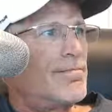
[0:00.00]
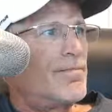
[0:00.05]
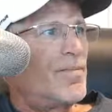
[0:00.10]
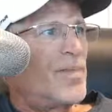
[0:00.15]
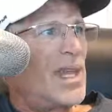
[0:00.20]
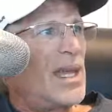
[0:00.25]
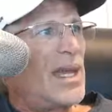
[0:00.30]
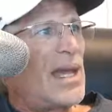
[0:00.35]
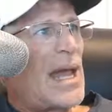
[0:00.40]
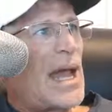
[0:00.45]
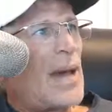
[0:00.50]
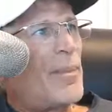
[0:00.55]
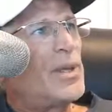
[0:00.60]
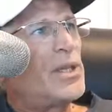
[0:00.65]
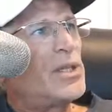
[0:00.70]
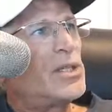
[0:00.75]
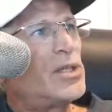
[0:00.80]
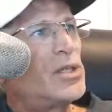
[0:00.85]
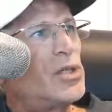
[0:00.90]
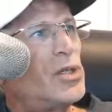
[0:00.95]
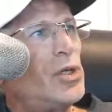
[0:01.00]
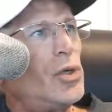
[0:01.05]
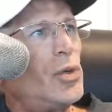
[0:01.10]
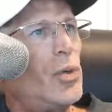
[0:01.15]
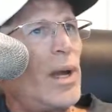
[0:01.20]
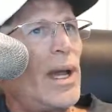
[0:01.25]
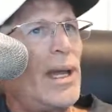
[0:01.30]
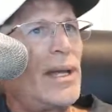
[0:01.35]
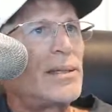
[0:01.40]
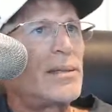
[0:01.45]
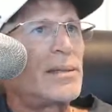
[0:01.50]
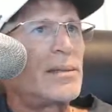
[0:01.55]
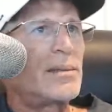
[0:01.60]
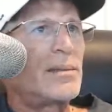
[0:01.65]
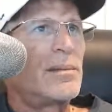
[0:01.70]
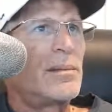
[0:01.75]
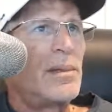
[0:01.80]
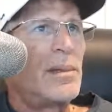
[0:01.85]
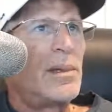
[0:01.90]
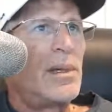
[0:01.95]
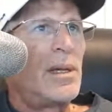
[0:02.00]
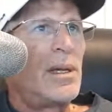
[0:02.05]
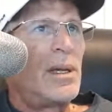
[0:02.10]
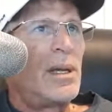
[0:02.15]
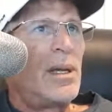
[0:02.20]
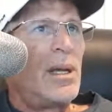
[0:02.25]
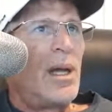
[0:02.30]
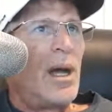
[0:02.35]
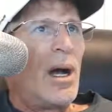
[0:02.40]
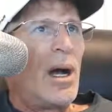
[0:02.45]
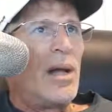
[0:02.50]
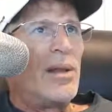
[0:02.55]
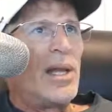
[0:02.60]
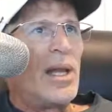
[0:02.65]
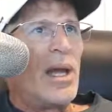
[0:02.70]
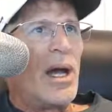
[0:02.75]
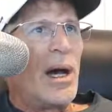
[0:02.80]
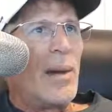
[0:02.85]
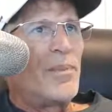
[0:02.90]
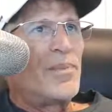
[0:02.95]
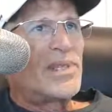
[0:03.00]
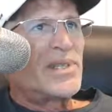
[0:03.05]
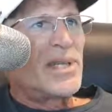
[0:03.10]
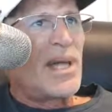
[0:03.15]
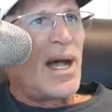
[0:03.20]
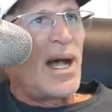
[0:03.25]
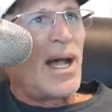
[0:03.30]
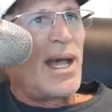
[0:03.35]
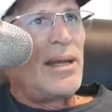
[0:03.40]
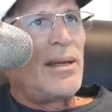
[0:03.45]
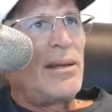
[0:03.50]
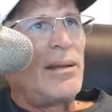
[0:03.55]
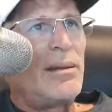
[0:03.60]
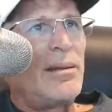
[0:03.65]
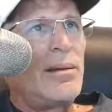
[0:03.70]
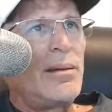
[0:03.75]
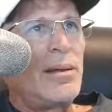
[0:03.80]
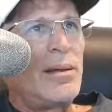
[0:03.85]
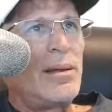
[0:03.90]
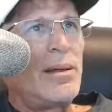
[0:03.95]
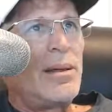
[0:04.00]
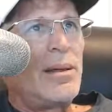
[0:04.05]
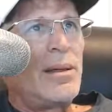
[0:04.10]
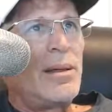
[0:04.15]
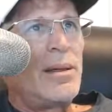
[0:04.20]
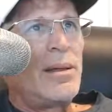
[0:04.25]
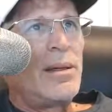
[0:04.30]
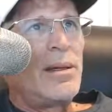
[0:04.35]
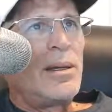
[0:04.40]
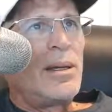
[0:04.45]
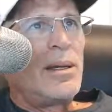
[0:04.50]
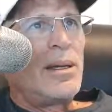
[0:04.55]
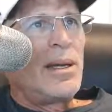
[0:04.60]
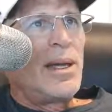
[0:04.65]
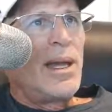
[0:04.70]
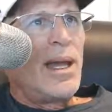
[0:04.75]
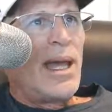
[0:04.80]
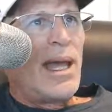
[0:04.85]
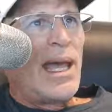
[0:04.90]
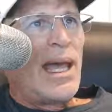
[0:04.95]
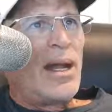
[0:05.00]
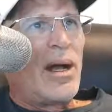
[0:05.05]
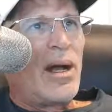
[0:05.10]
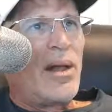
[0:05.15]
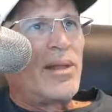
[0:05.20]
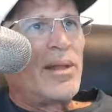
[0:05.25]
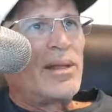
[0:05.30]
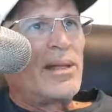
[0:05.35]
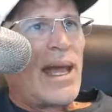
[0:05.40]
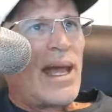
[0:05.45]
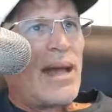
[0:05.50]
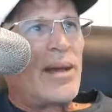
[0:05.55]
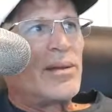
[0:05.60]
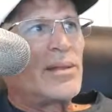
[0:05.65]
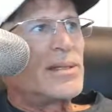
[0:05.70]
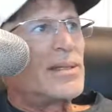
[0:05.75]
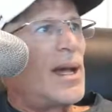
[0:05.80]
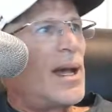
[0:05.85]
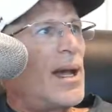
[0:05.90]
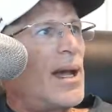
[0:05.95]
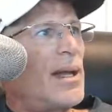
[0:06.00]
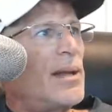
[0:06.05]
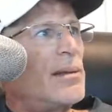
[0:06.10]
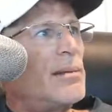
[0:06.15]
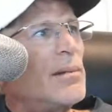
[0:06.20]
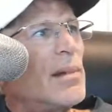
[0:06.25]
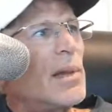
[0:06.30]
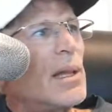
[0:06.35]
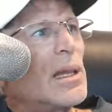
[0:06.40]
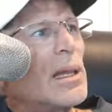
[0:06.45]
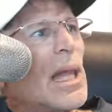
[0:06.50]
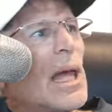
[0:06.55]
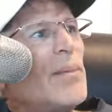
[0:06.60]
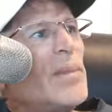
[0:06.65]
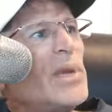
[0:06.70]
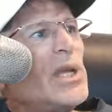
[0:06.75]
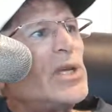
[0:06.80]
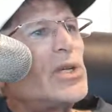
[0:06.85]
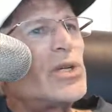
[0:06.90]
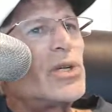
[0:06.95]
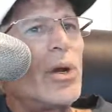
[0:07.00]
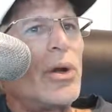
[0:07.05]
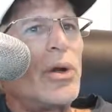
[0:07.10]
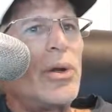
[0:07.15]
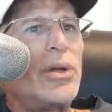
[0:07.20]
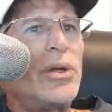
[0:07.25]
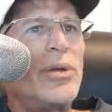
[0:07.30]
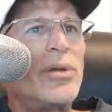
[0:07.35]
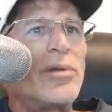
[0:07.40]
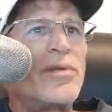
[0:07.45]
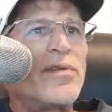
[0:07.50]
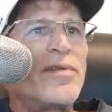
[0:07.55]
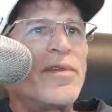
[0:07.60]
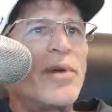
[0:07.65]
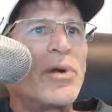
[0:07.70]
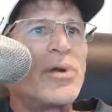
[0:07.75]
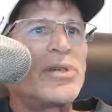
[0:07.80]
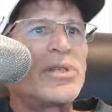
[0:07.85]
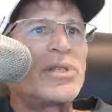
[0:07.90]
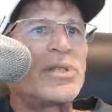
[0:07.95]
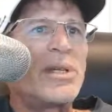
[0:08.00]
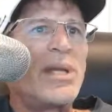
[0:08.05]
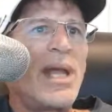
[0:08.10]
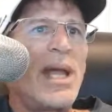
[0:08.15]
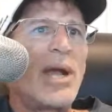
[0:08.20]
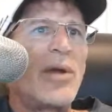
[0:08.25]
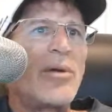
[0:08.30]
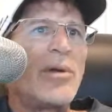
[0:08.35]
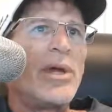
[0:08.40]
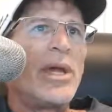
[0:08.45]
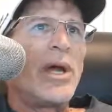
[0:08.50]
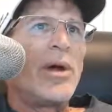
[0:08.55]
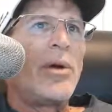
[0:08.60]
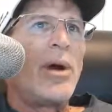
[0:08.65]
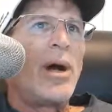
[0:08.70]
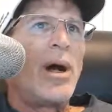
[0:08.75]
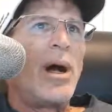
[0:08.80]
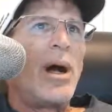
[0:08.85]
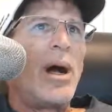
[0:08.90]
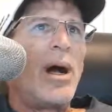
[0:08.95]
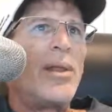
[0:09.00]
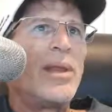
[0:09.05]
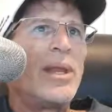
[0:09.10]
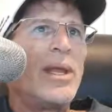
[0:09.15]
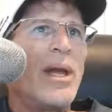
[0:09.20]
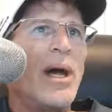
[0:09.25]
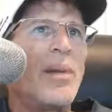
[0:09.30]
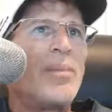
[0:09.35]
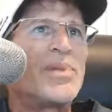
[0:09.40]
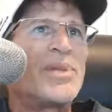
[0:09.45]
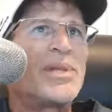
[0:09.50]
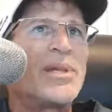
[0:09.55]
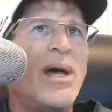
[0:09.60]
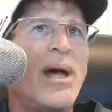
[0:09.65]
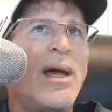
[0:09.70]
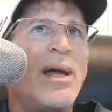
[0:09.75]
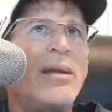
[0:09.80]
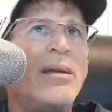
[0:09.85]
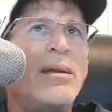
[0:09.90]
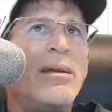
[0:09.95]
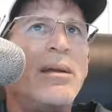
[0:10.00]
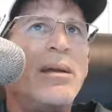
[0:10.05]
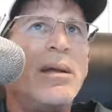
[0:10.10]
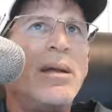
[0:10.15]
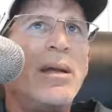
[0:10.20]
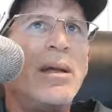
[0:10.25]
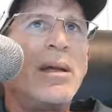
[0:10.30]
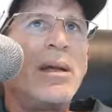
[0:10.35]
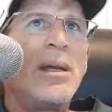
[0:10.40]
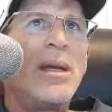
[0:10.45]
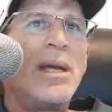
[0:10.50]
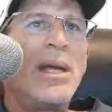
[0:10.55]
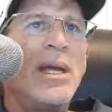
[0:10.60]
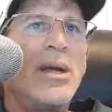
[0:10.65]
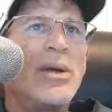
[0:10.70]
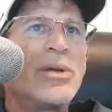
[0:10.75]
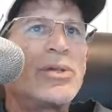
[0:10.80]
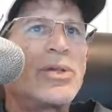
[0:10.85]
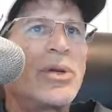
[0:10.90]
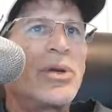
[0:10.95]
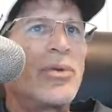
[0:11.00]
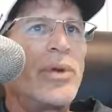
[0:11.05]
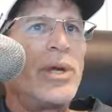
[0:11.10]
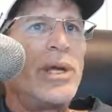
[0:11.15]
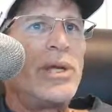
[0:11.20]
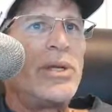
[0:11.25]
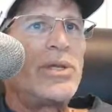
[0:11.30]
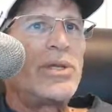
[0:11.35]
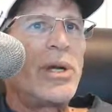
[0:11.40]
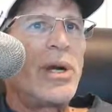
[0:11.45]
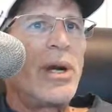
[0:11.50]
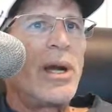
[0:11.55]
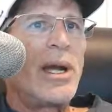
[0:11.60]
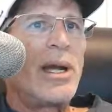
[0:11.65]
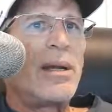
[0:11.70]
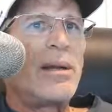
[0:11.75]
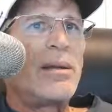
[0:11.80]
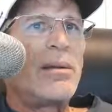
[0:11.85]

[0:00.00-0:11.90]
It happens two ways. On the upside and on the downside. Let me show you the first scenario on the upside. Here's a green chart.